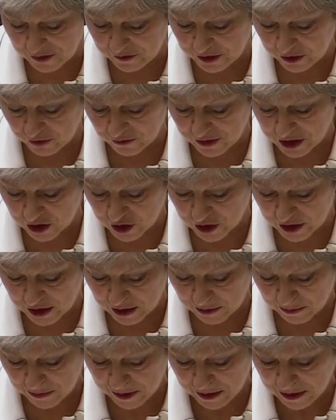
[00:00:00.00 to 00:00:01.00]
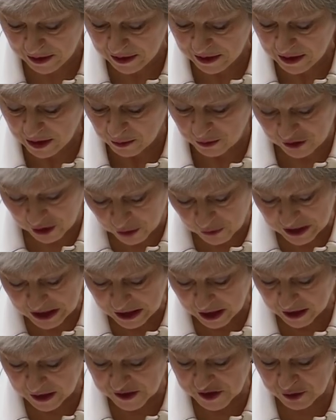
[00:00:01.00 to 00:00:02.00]
the Syrian regime, with only
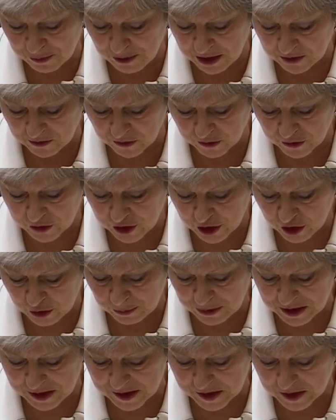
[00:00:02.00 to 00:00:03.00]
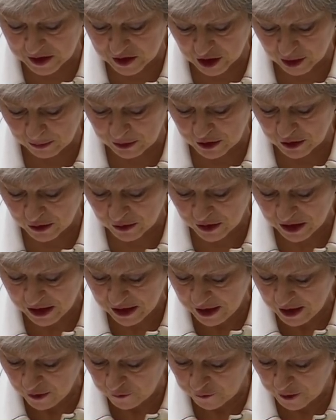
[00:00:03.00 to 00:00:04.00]
last month the OPCW
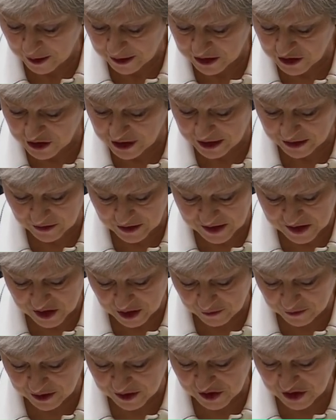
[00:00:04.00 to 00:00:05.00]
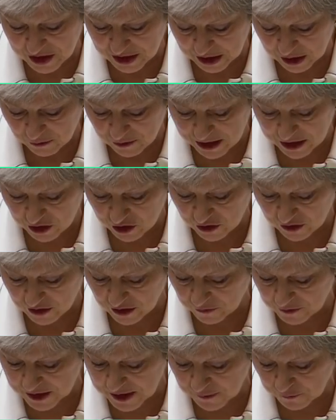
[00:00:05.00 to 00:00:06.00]
finding that Syria's
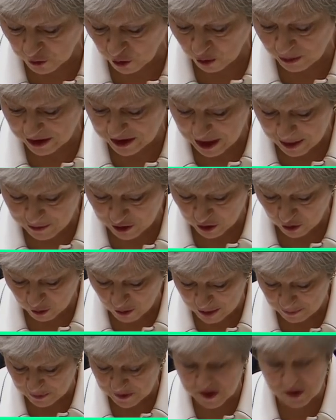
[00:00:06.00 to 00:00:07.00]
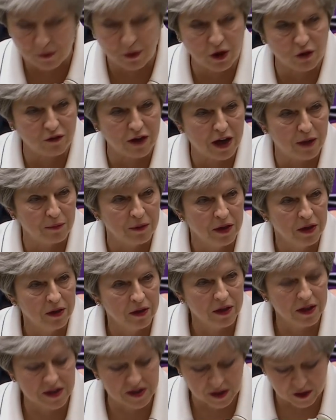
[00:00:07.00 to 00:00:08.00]
declaration of its former chemical weapons programme
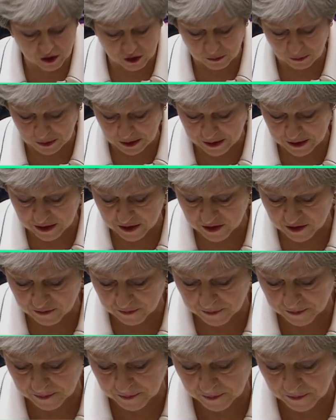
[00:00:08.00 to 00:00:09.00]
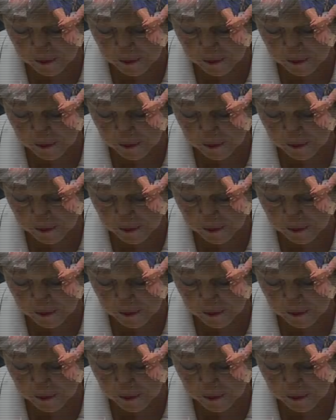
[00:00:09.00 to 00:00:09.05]
is incomplete.